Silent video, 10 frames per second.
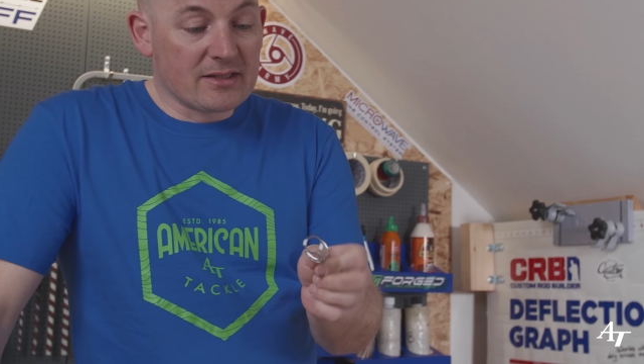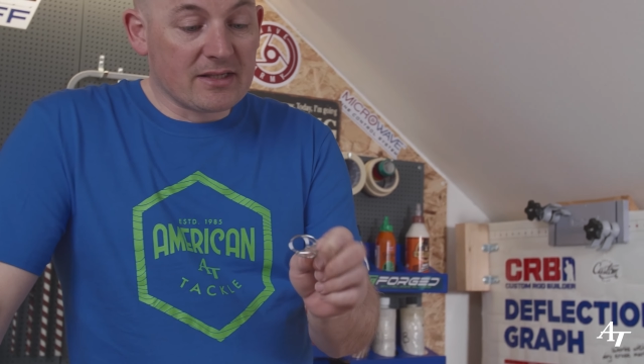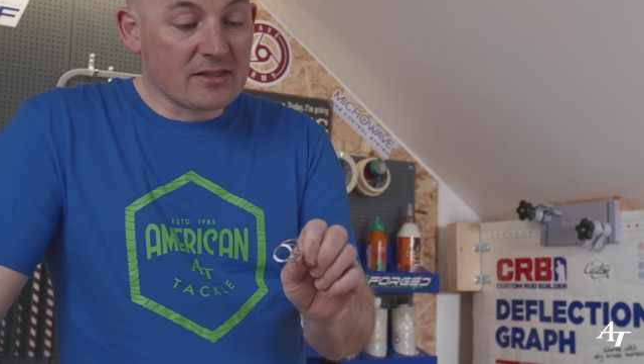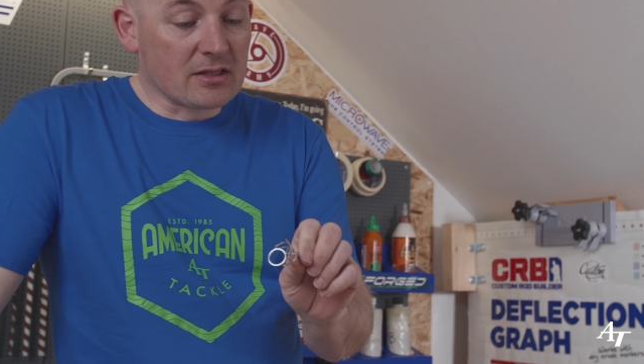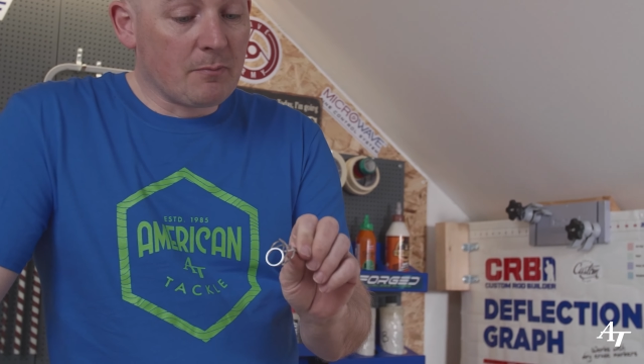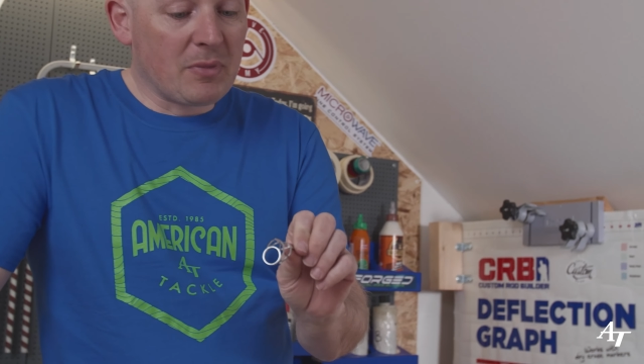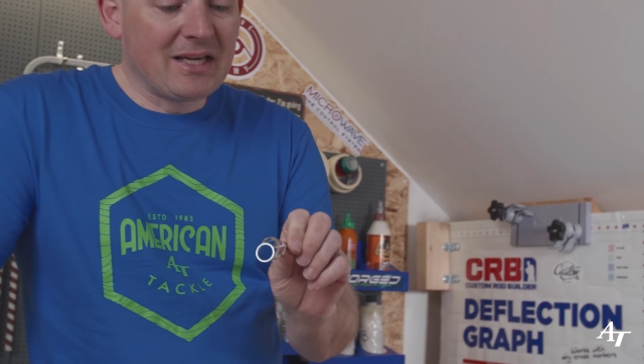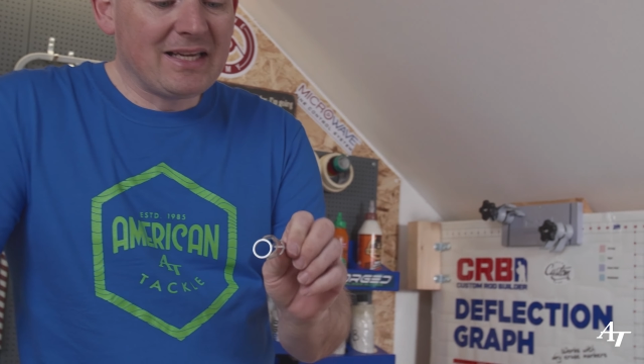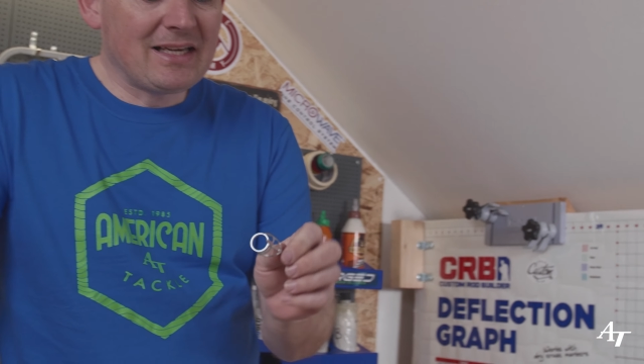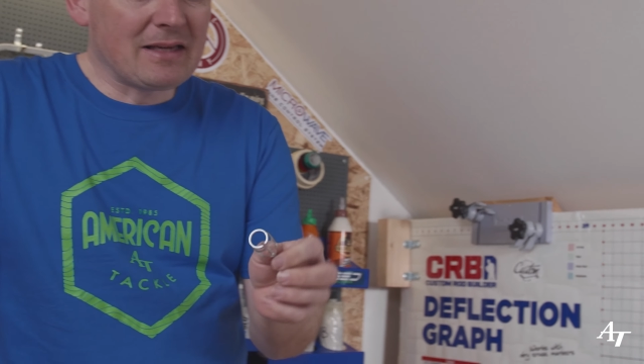This is a
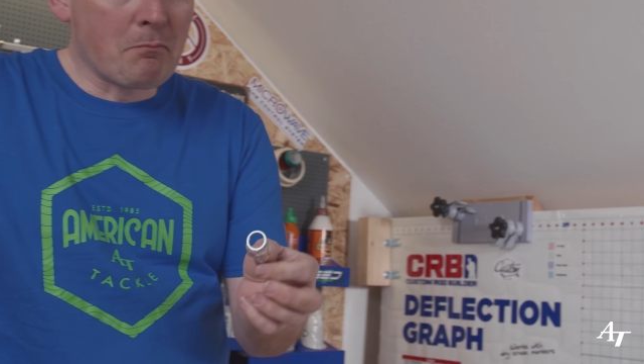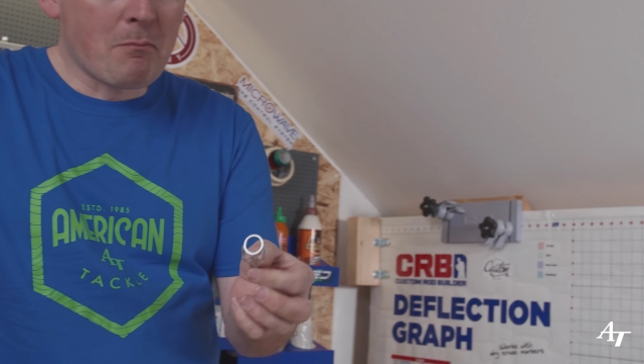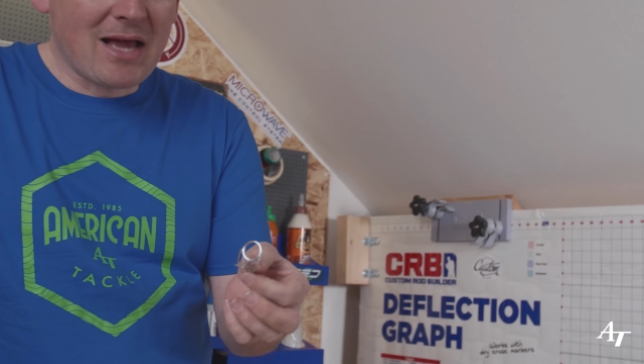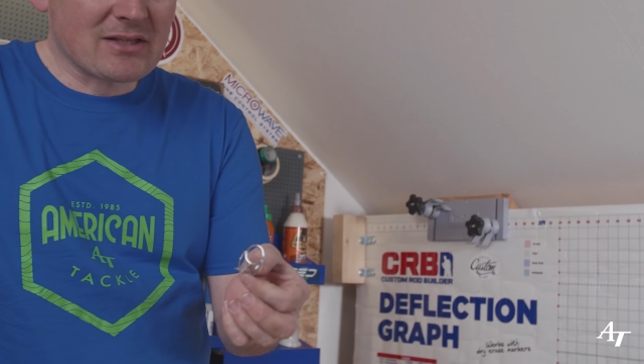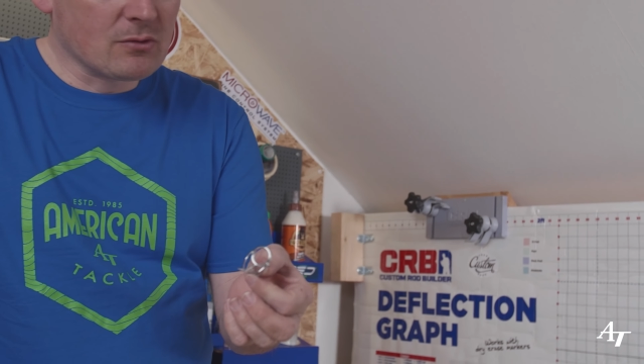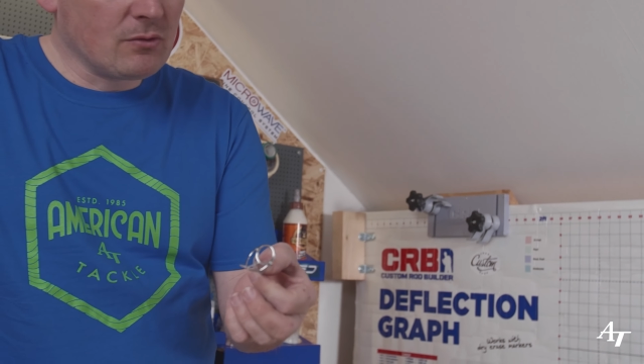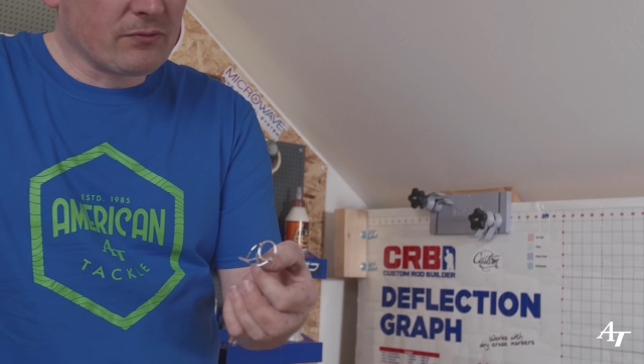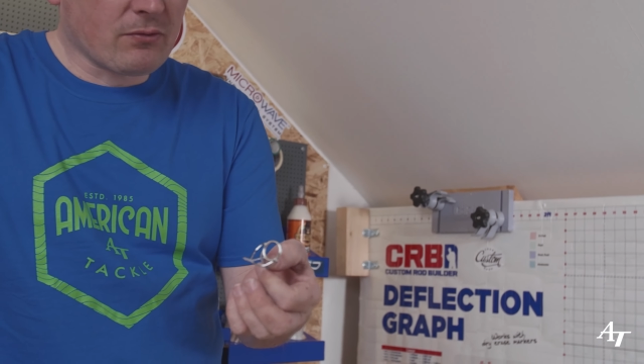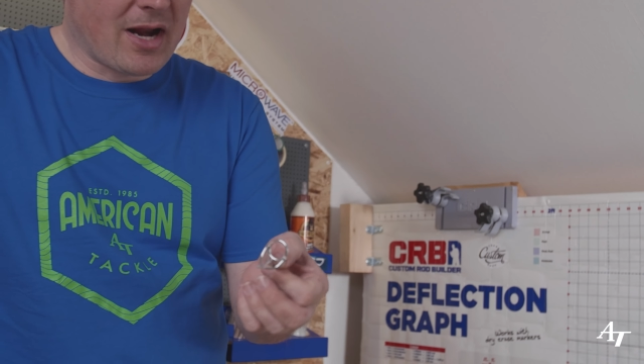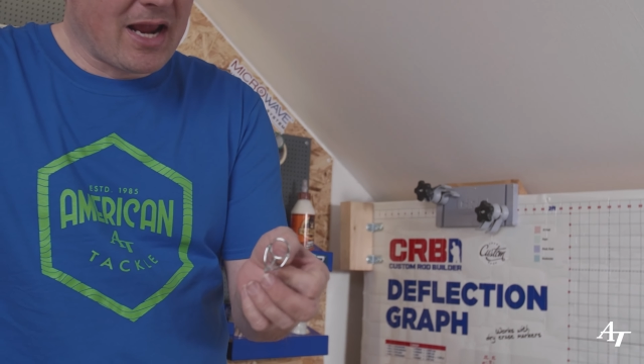completely metal
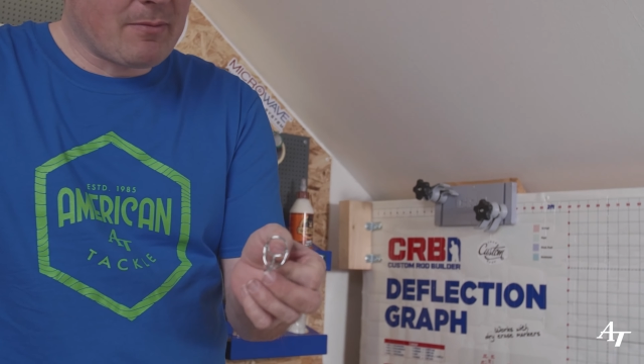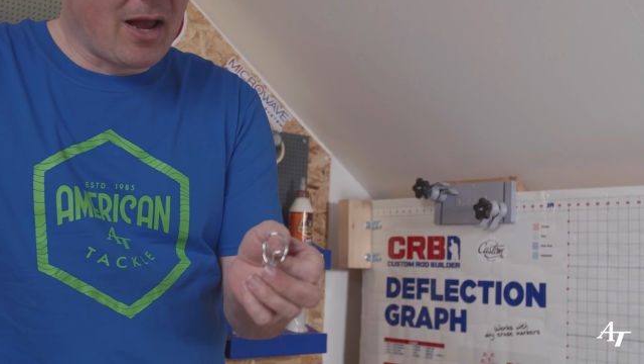frame